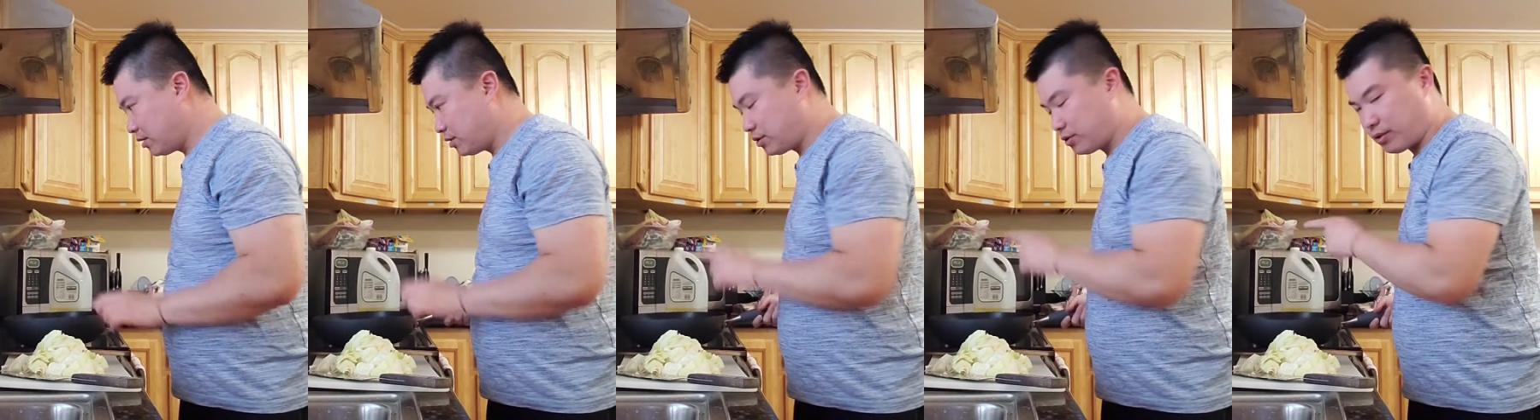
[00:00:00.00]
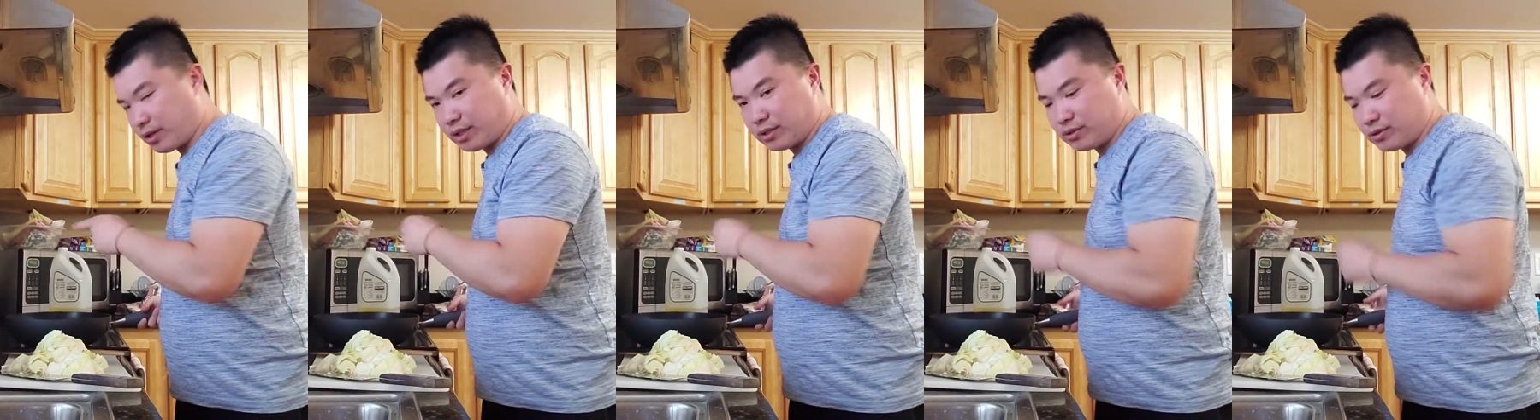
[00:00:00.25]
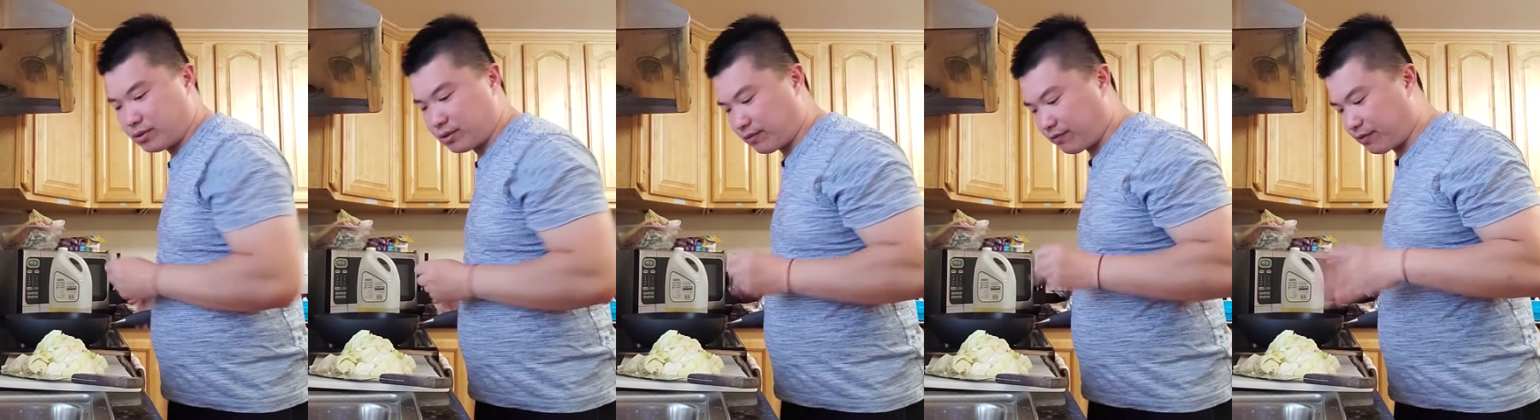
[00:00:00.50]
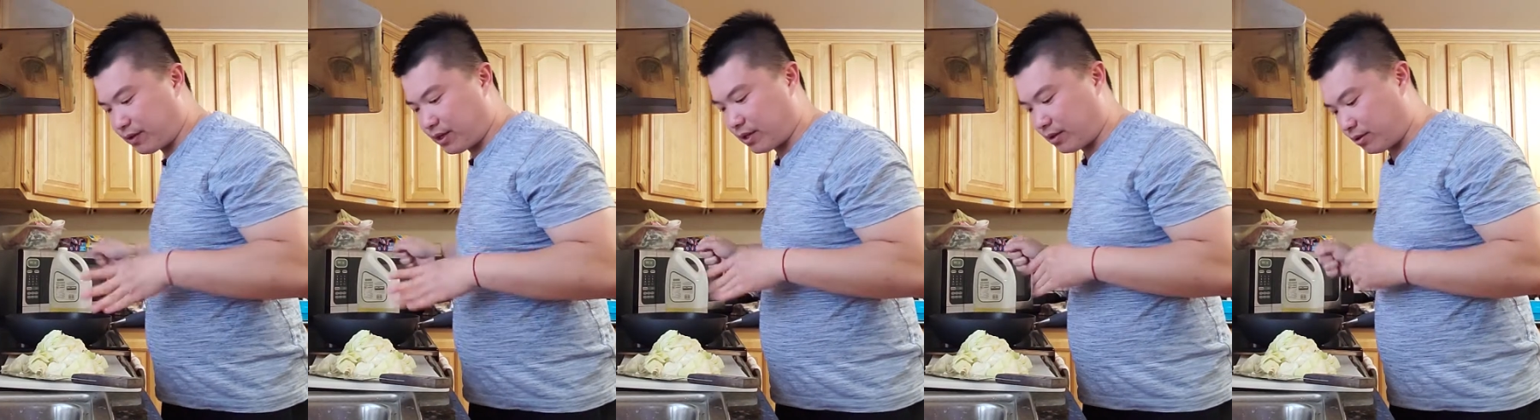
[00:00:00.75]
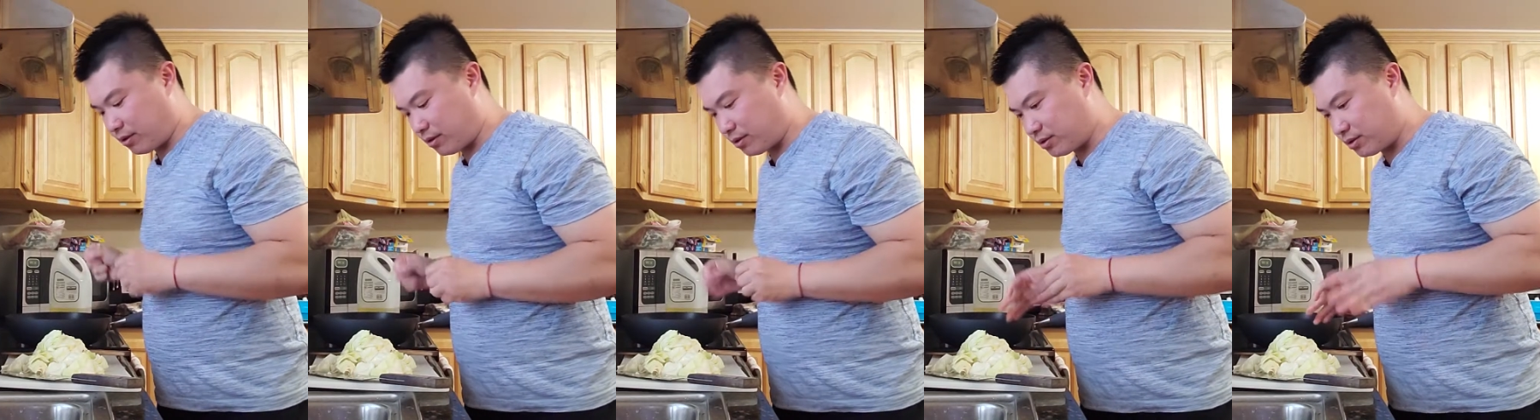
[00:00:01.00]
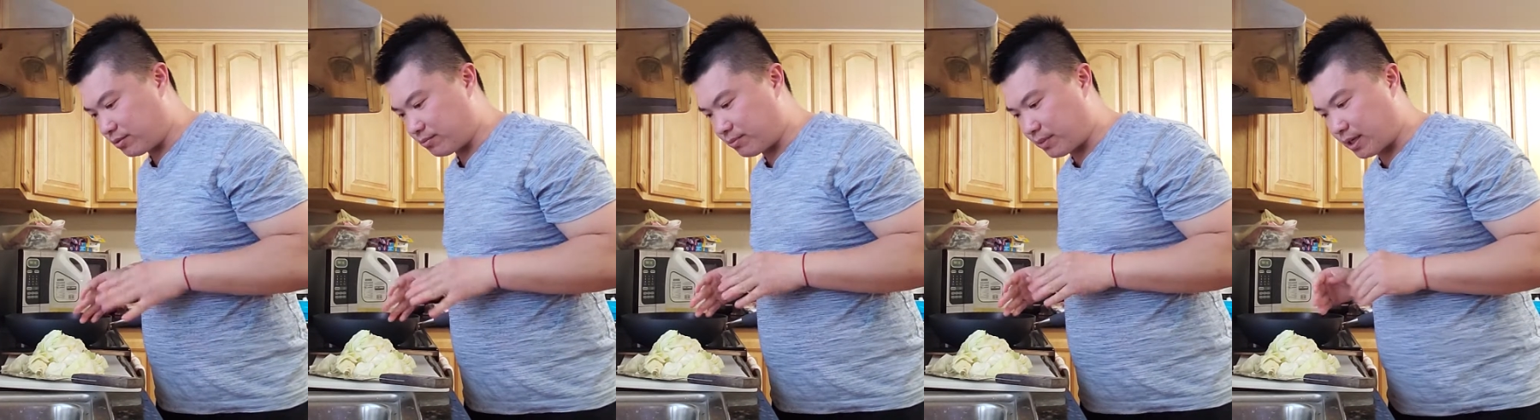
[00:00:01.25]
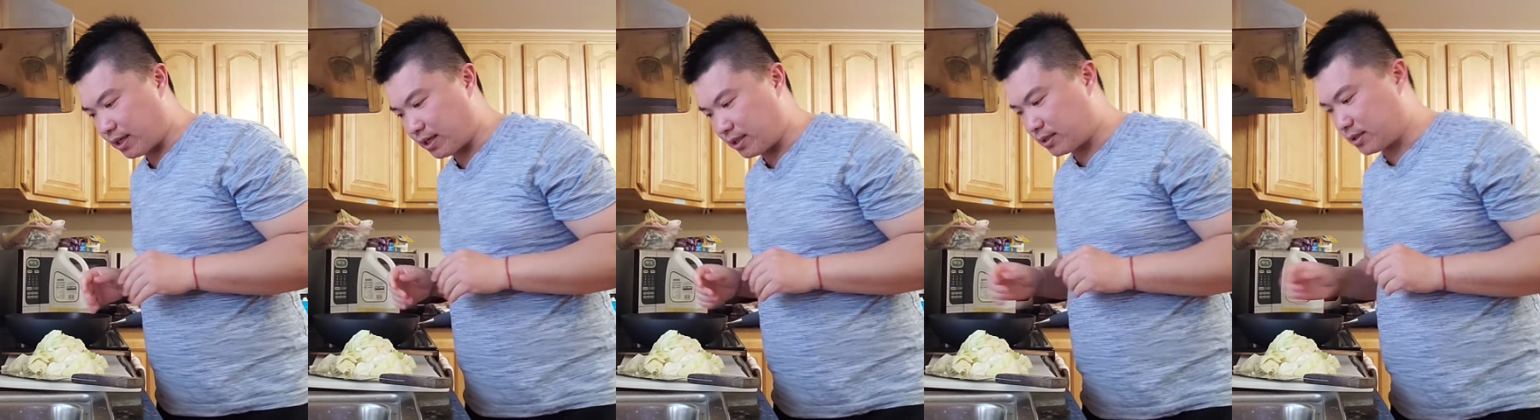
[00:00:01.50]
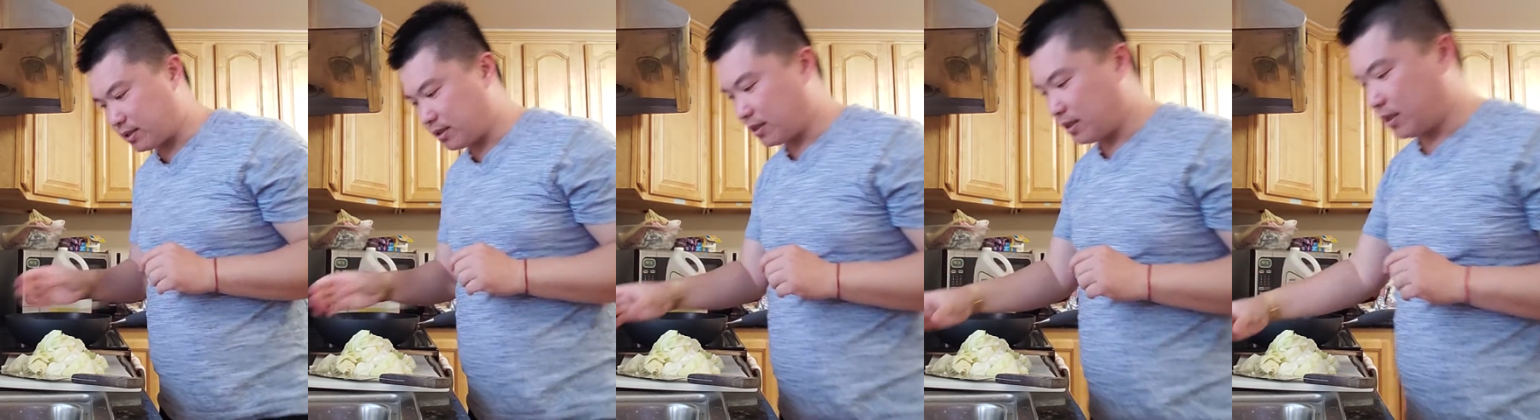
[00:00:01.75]
so I turn the fire on to
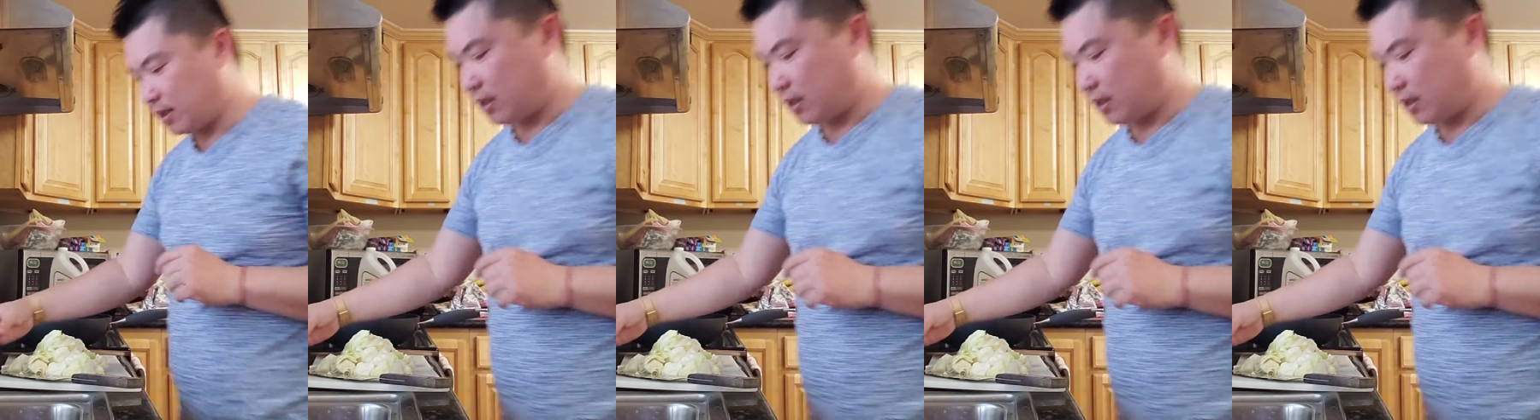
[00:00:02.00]
max.